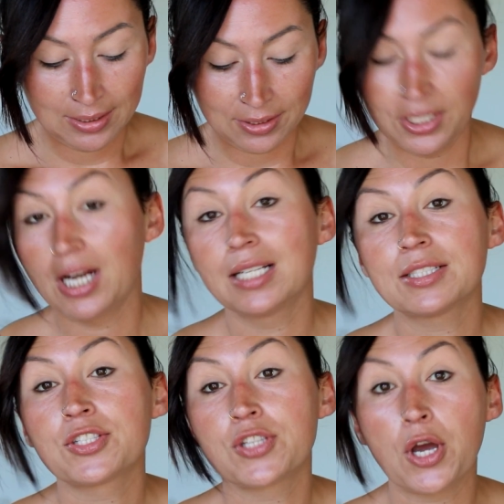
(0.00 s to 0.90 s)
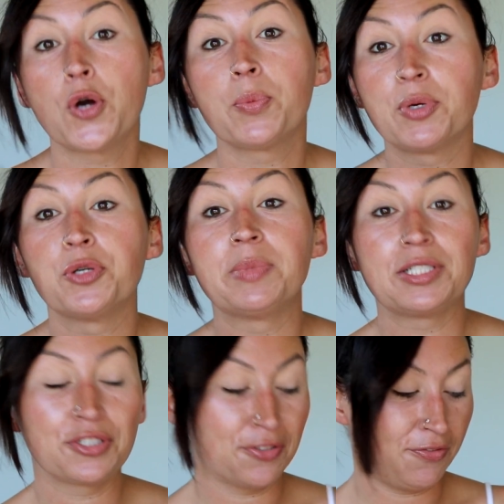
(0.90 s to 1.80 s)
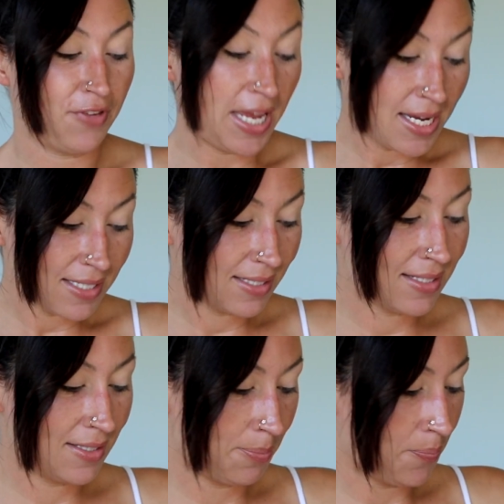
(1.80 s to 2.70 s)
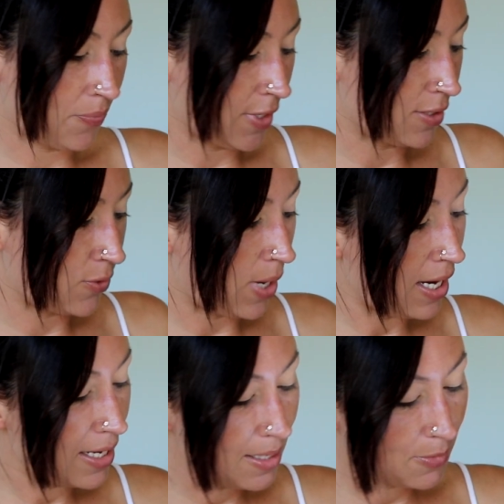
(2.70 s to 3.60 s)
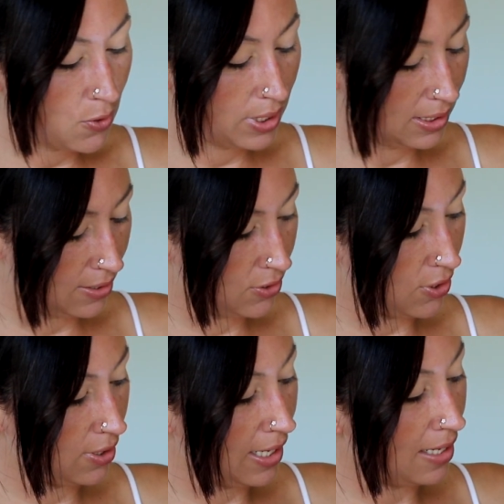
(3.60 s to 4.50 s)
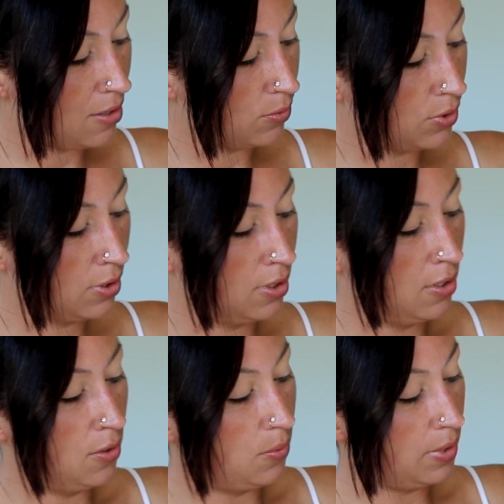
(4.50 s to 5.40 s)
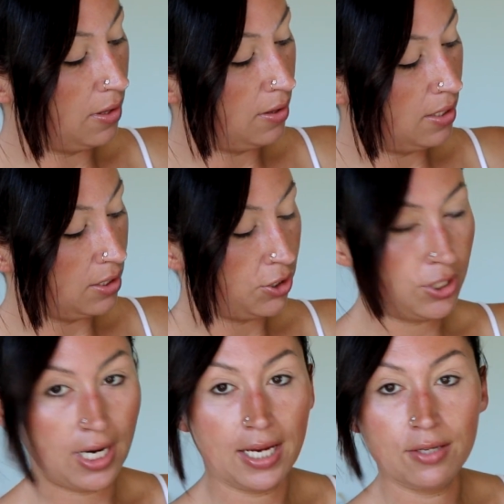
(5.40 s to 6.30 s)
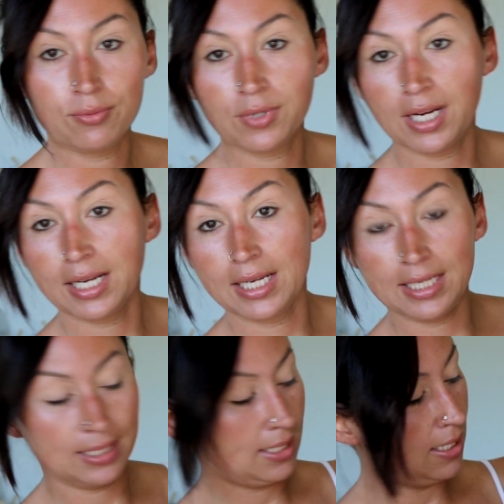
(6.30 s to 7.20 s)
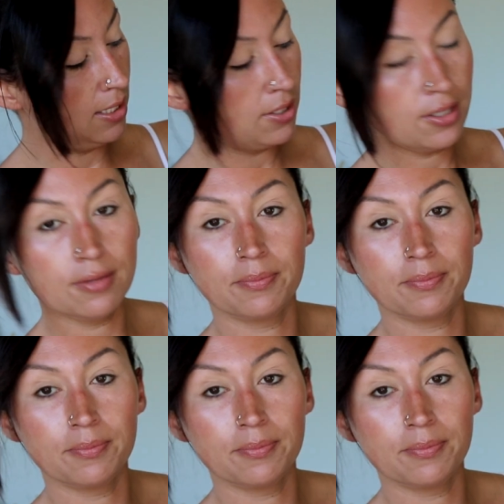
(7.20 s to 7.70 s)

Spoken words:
not so boom in your face. So I am going to start out with this shade right here.